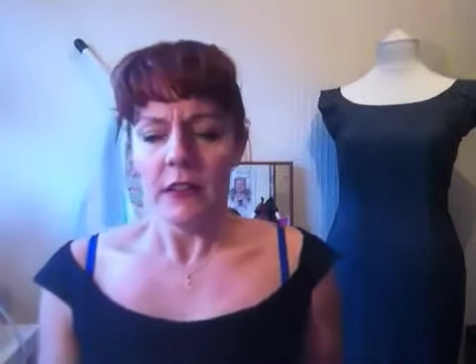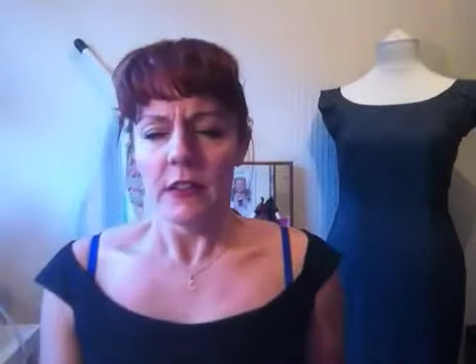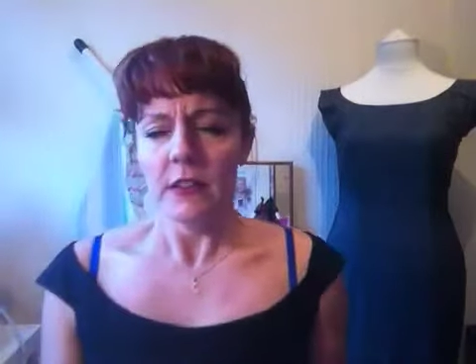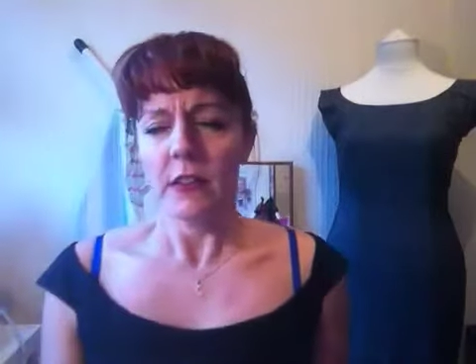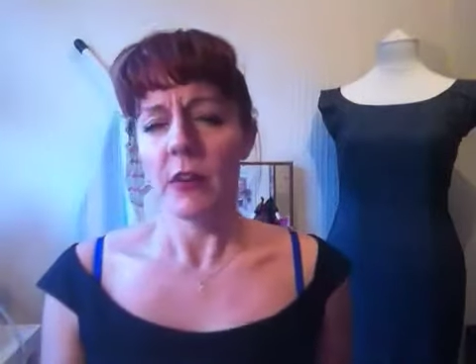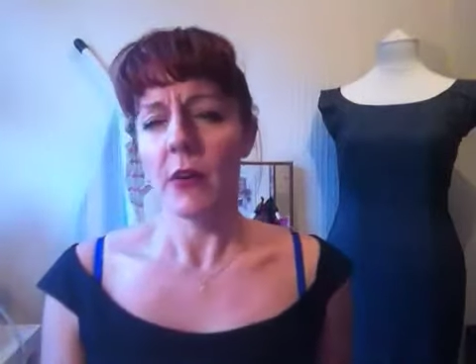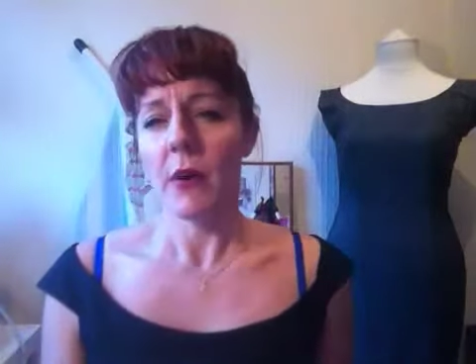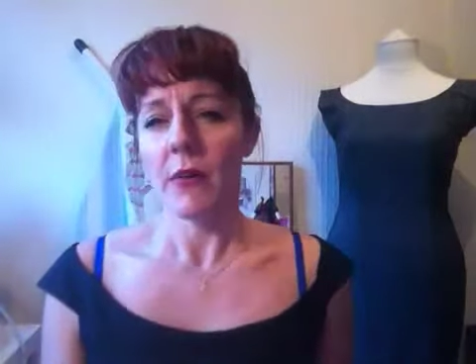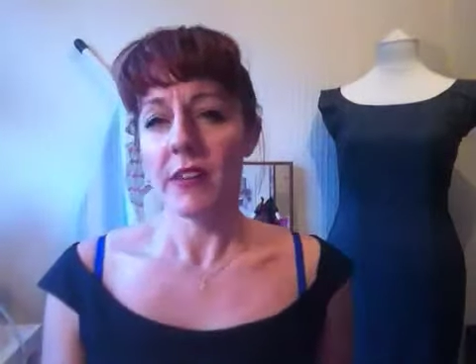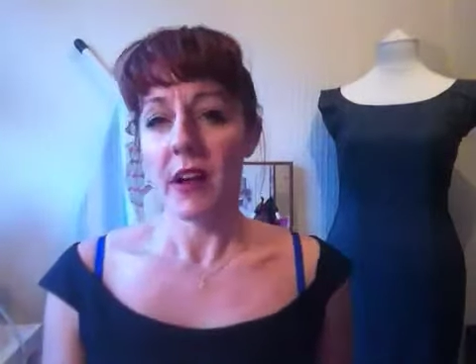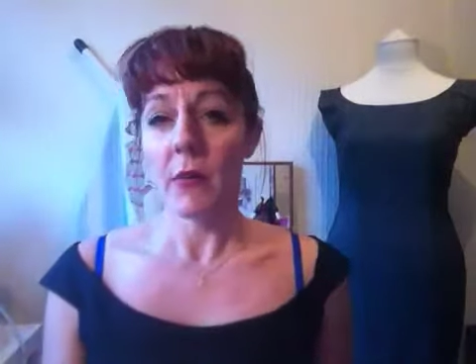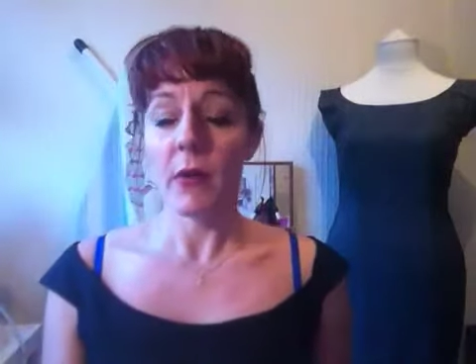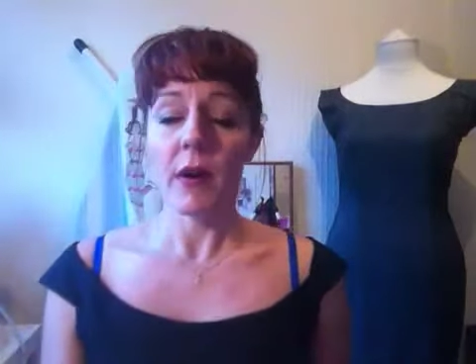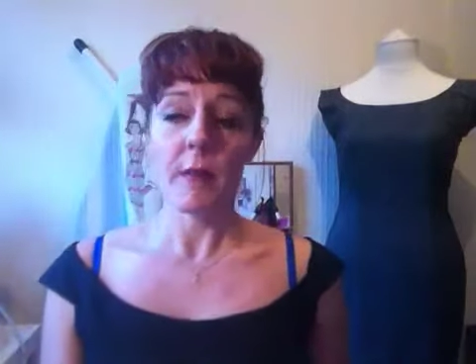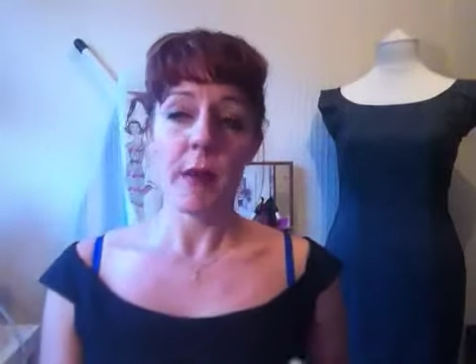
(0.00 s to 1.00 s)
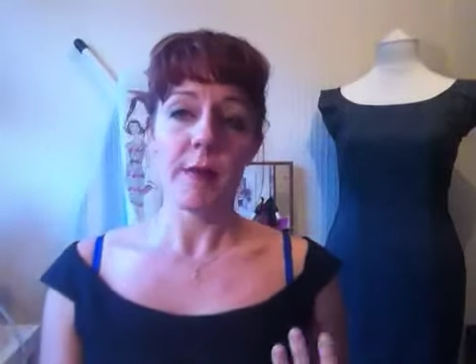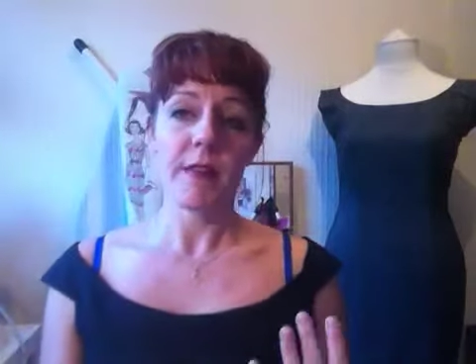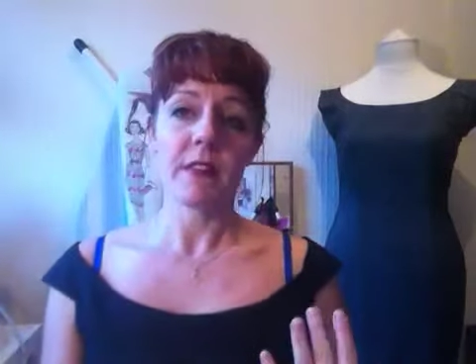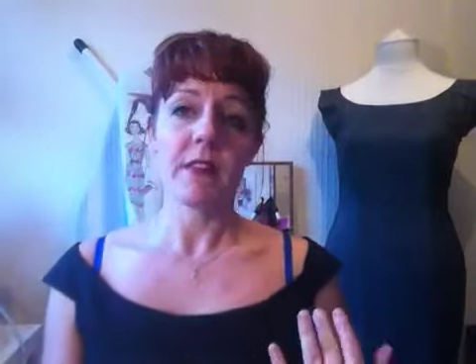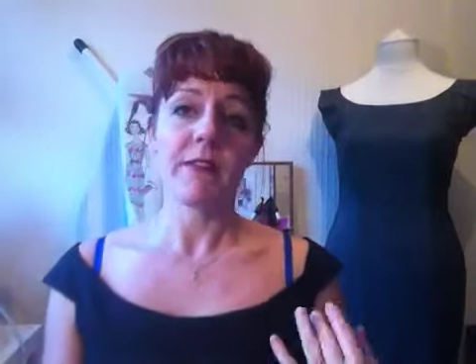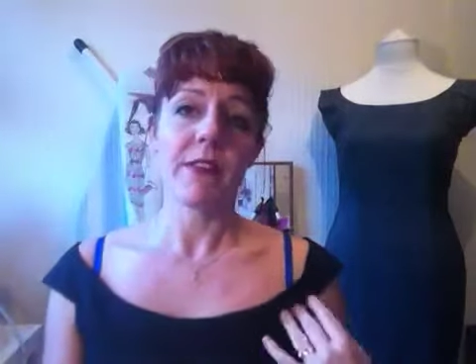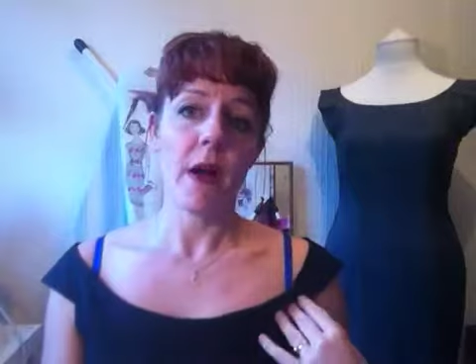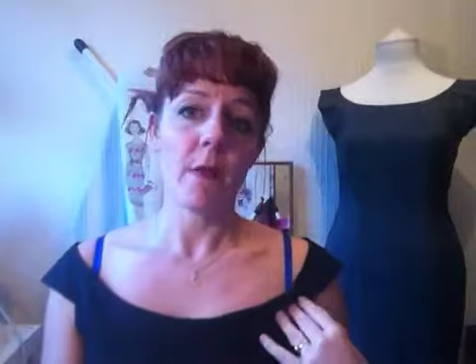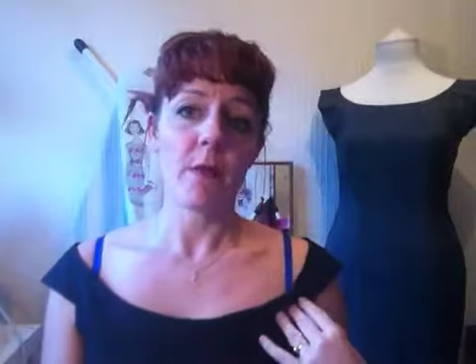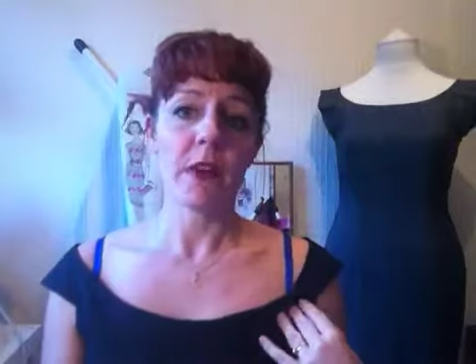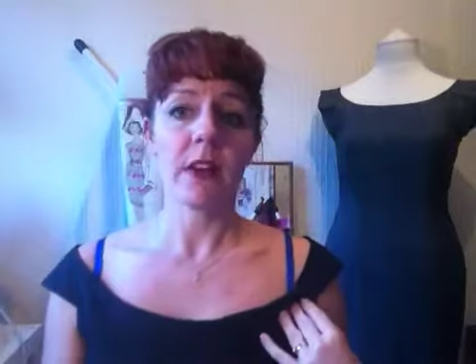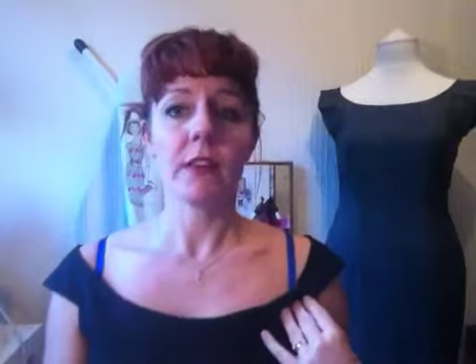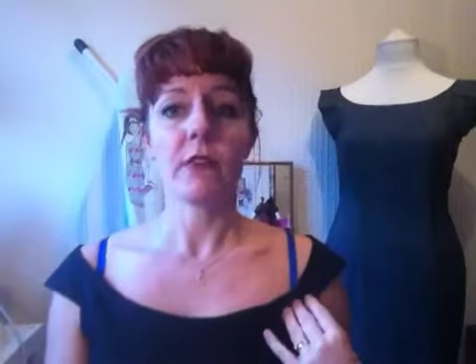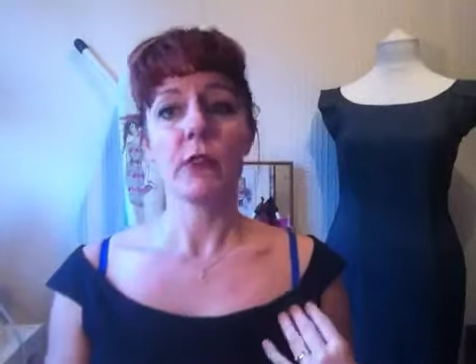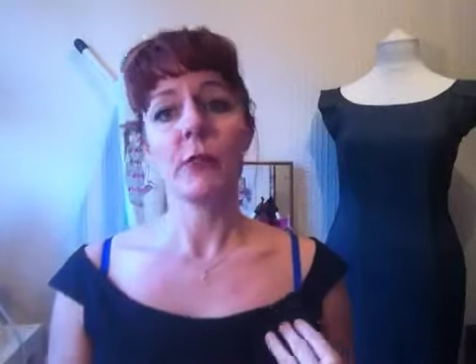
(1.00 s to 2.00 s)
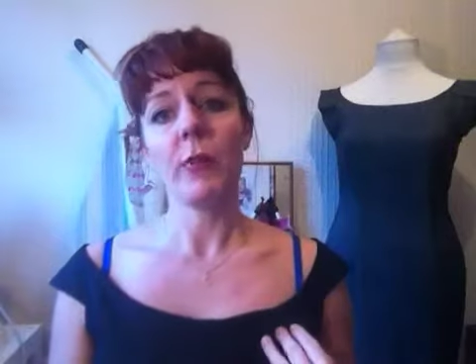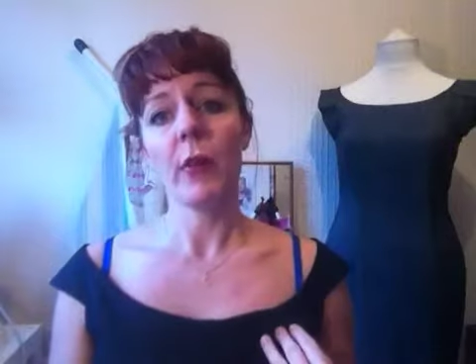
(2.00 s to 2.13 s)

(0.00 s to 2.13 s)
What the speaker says: So I was like, well, maybe it's the fabric is too